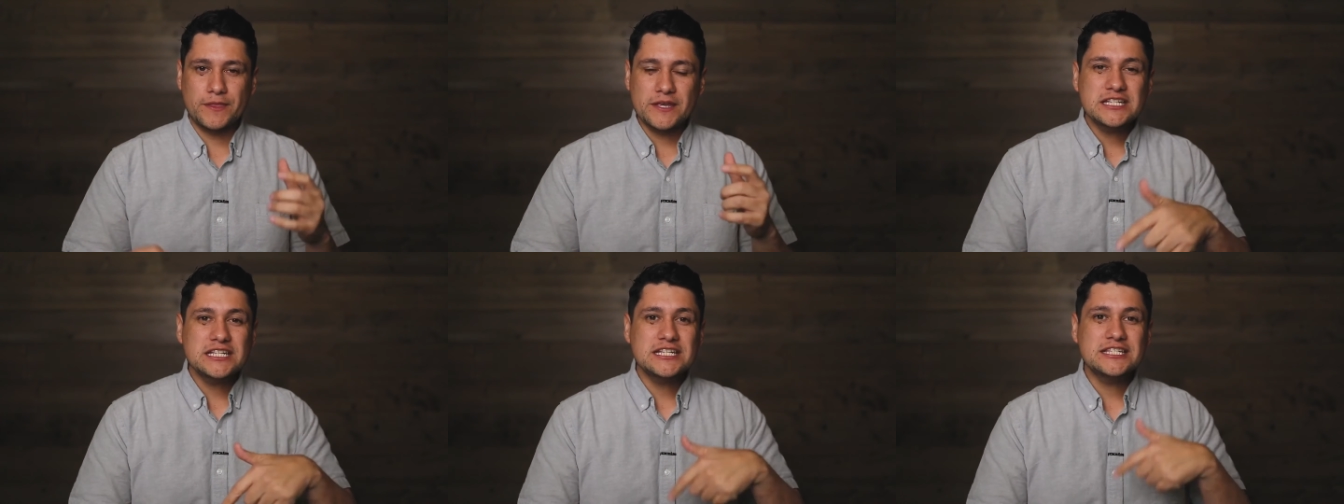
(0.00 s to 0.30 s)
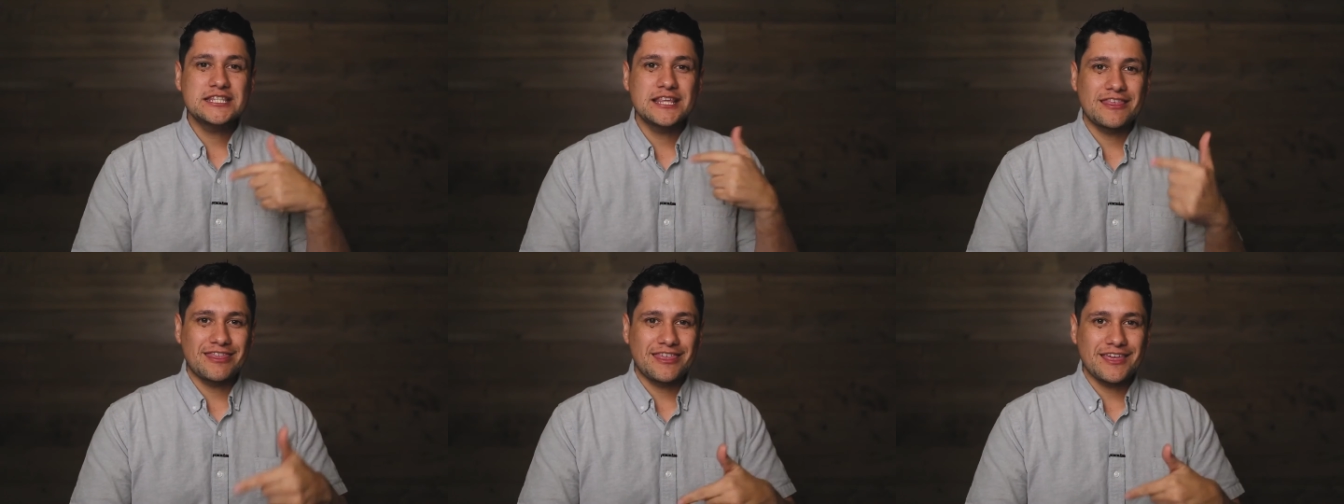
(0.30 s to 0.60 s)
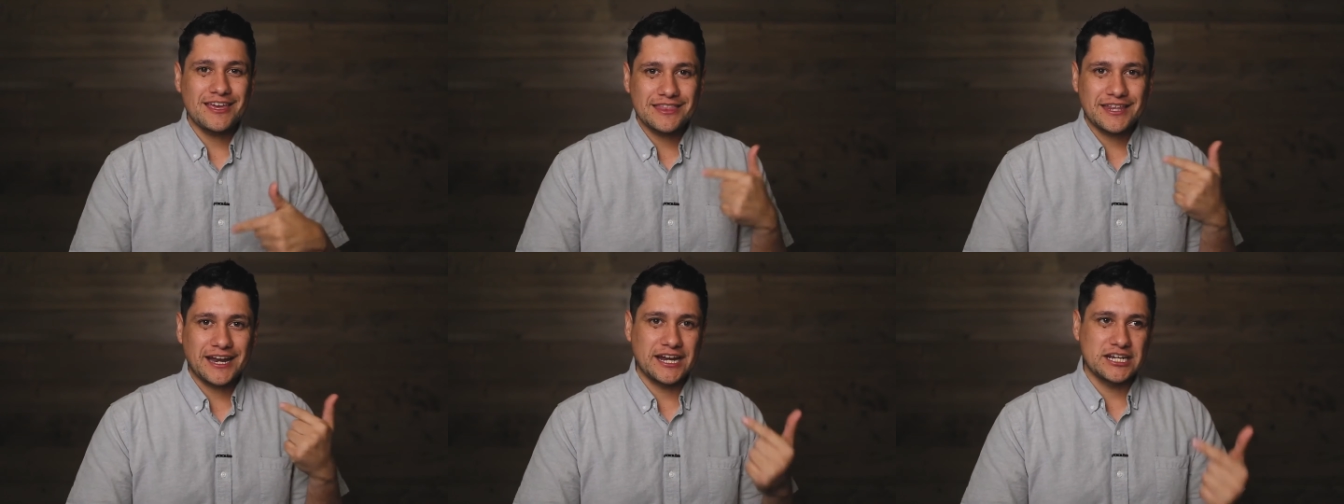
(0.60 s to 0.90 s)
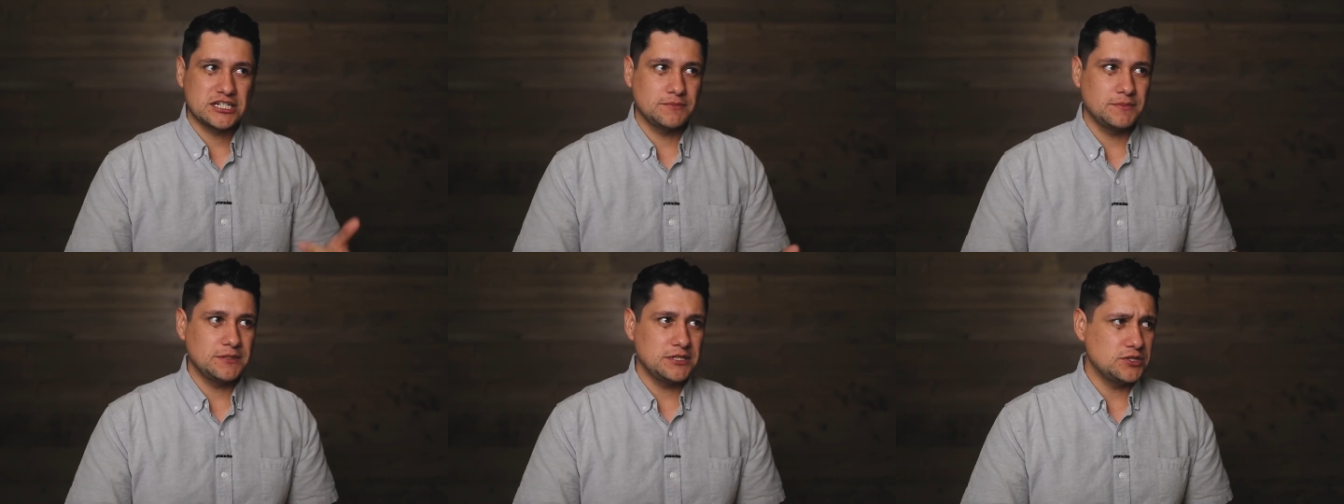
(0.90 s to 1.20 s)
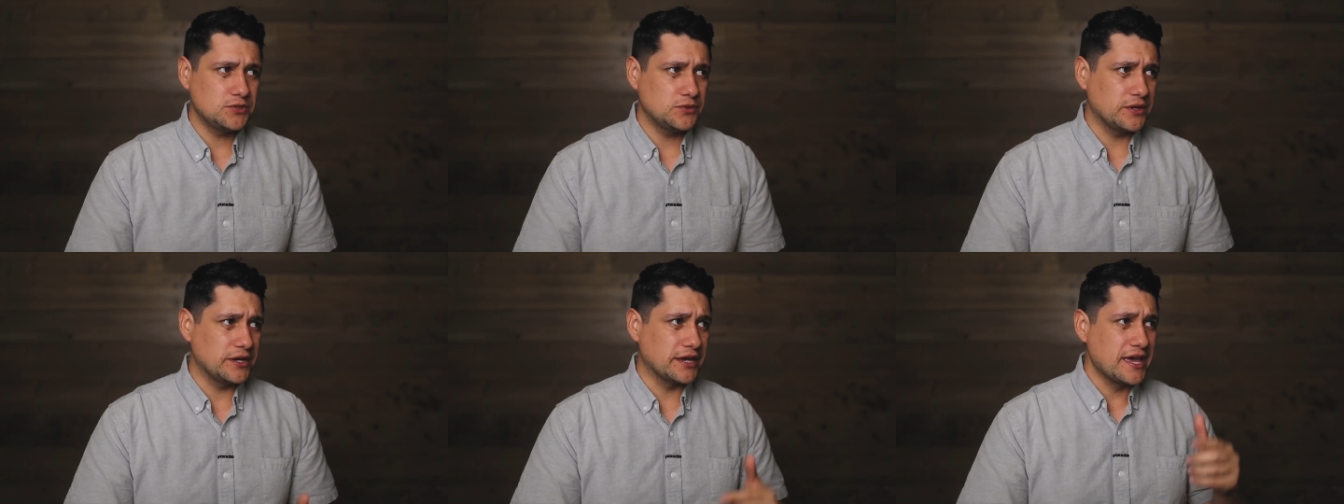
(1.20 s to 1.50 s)
This is the thing that I should be
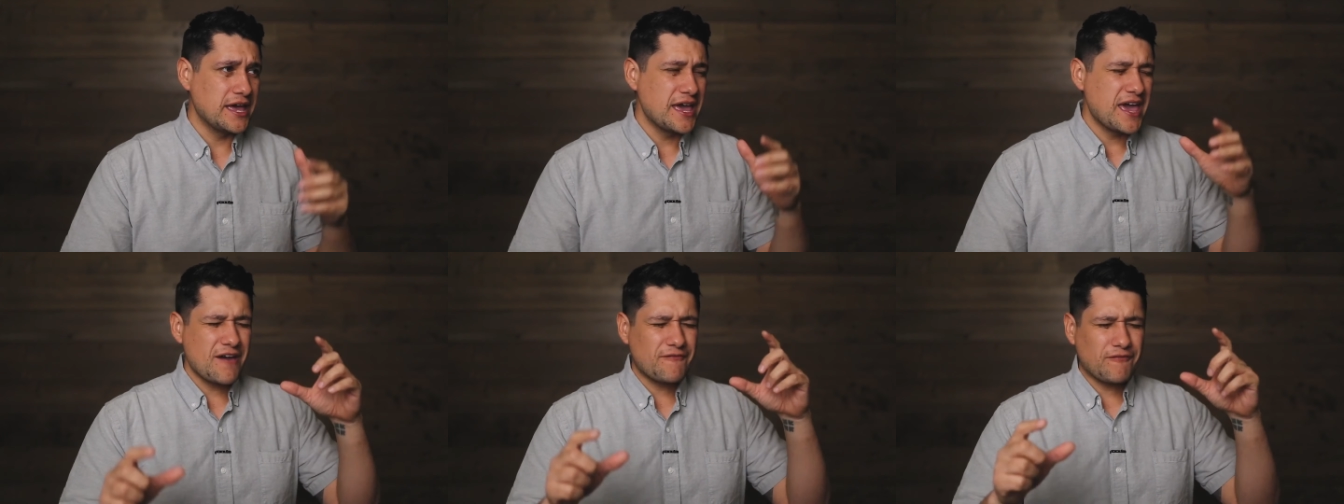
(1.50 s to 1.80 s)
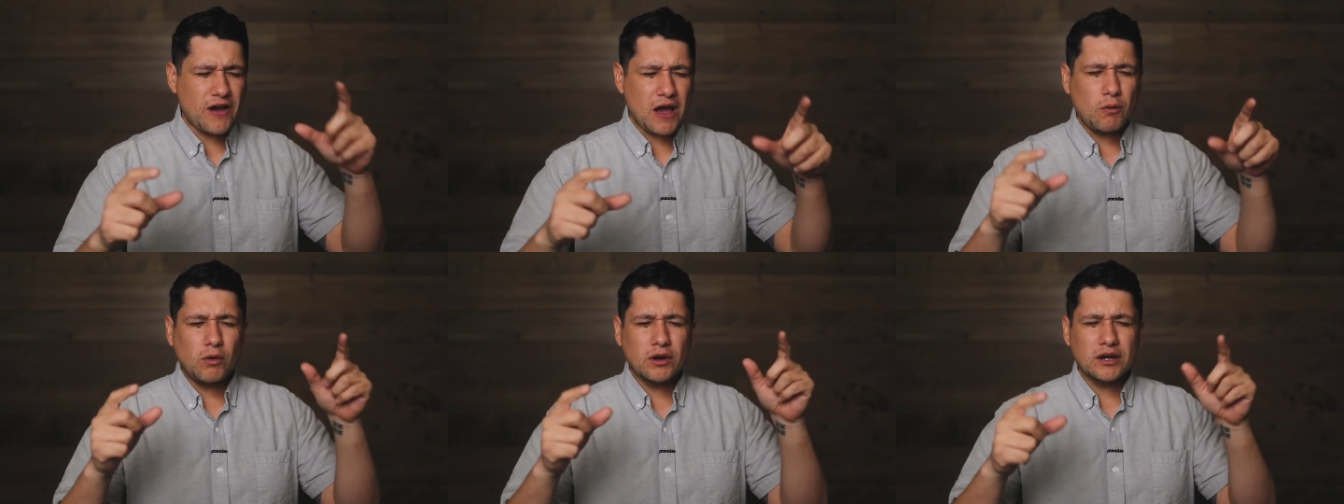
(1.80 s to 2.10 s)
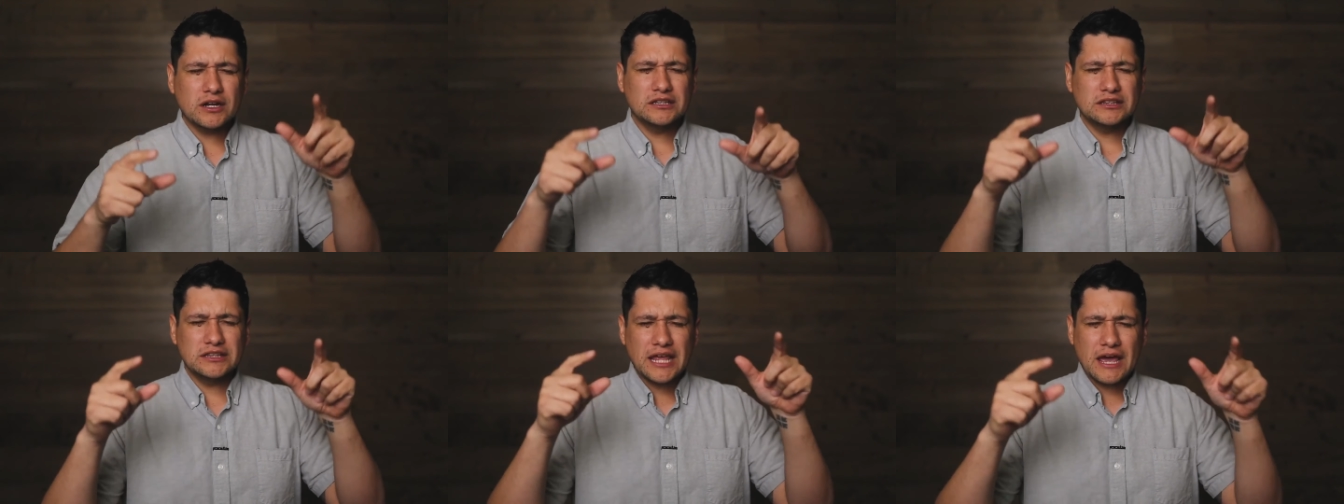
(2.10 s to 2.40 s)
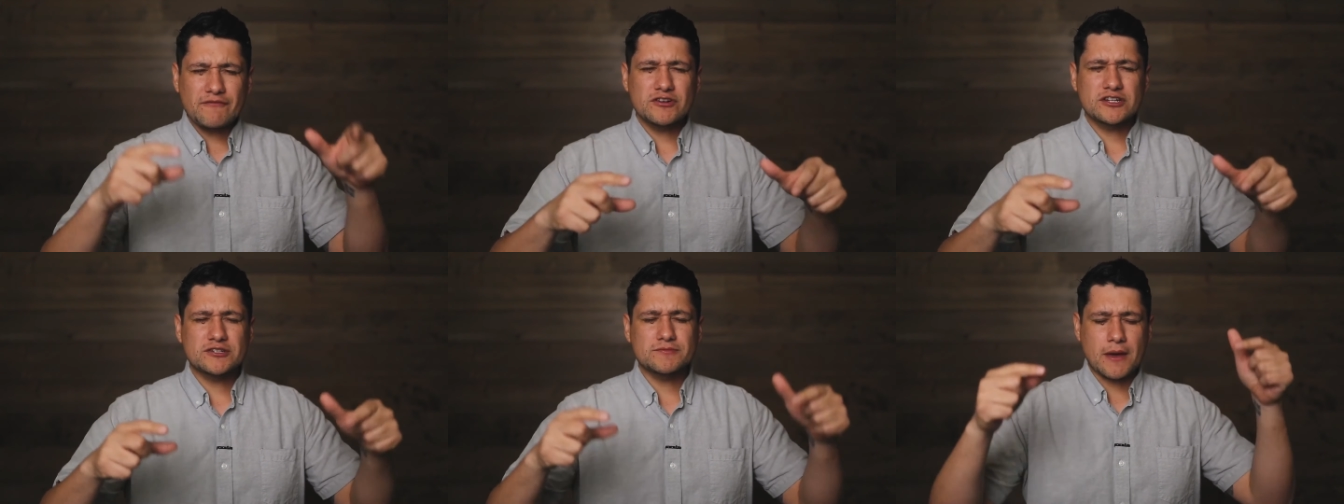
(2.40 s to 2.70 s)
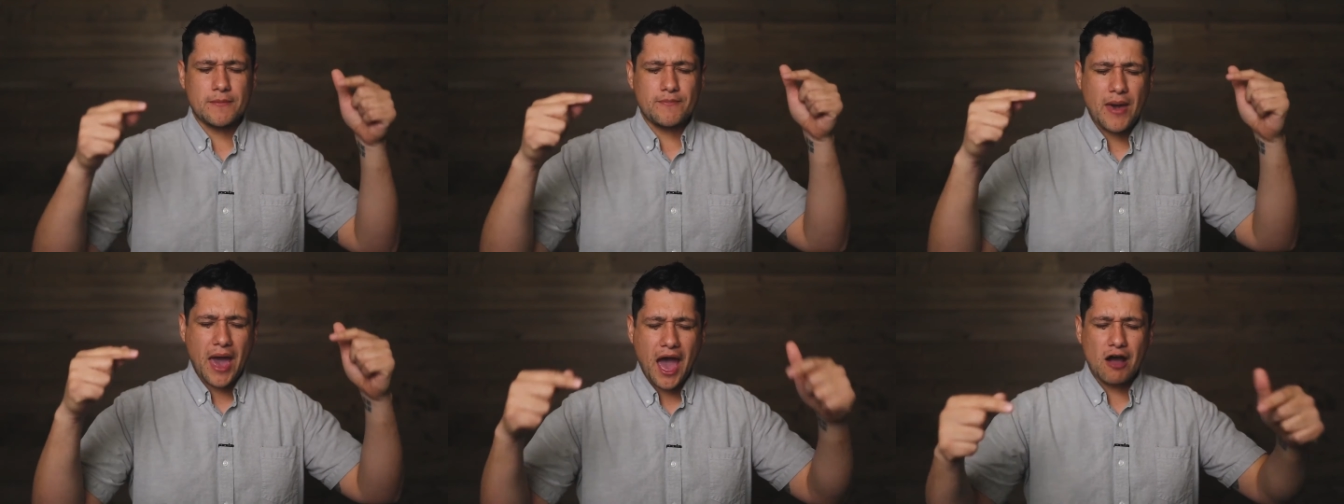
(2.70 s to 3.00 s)
doing. If I want to leverage
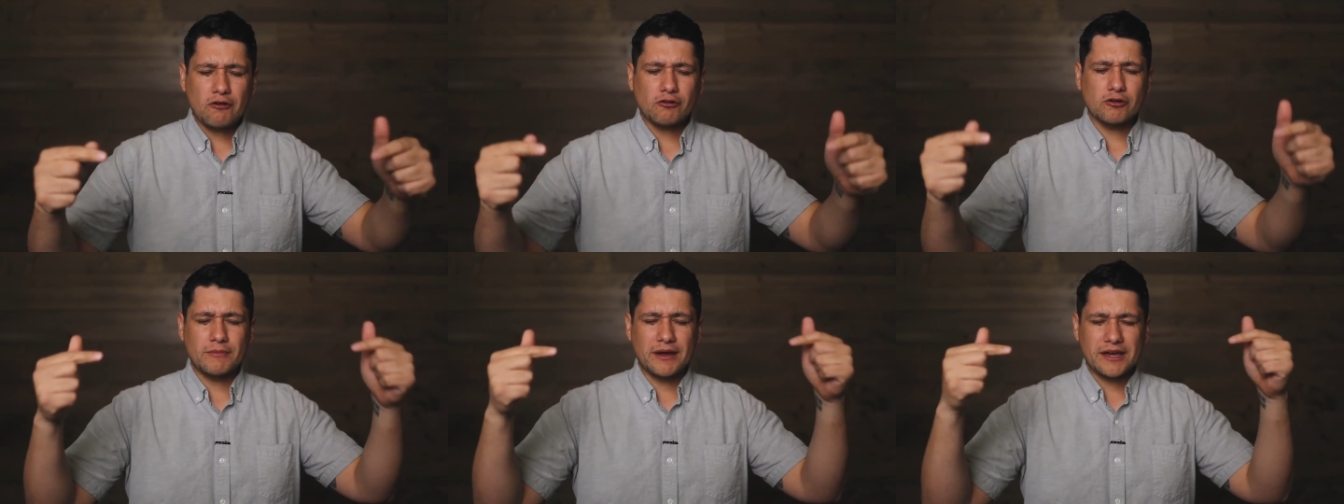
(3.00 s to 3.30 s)
my power,